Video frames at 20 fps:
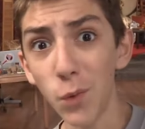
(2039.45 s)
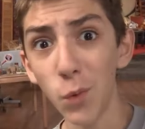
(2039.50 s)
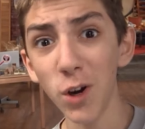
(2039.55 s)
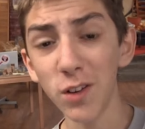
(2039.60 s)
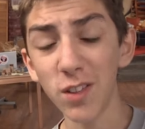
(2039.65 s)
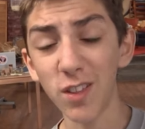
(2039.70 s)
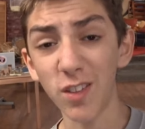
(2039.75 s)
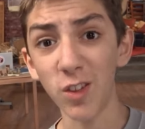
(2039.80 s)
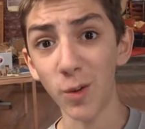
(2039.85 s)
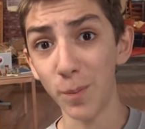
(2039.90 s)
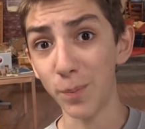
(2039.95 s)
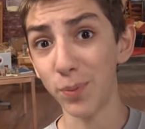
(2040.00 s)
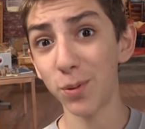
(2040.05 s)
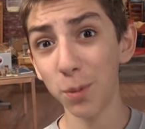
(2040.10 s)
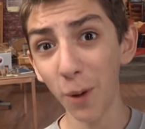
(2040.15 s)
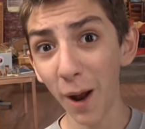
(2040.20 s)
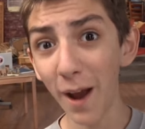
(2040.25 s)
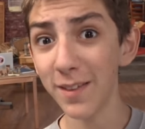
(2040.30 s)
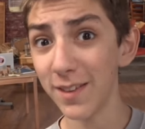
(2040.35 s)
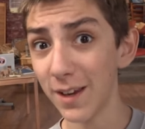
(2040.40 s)
it works a
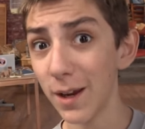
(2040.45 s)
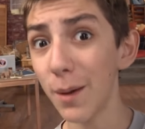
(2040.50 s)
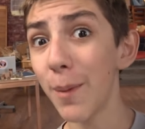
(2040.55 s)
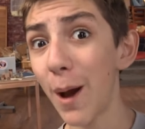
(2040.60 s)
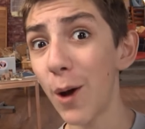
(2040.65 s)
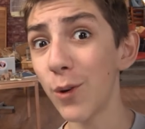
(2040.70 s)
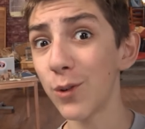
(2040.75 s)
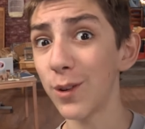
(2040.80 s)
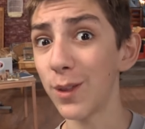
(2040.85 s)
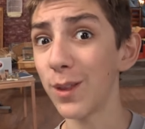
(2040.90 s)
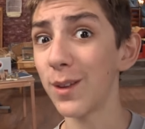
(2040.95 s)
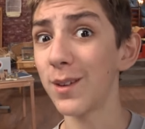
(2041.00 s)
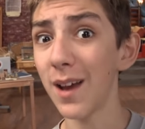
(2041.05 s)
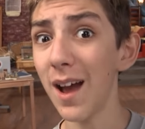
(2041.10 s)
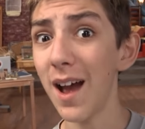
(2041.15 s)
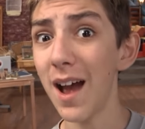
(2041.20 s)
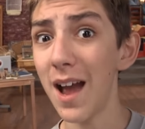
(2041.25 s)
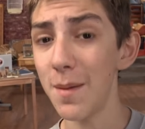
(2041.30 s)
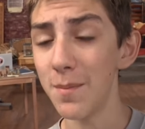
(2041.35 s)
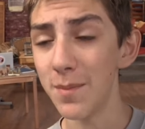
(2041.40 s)
surprising amount of the
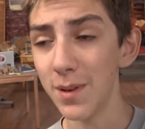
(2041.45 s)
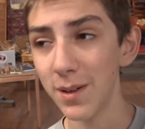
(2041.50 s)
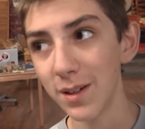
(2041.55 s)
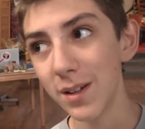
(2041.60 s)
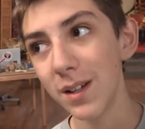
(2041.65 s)
time.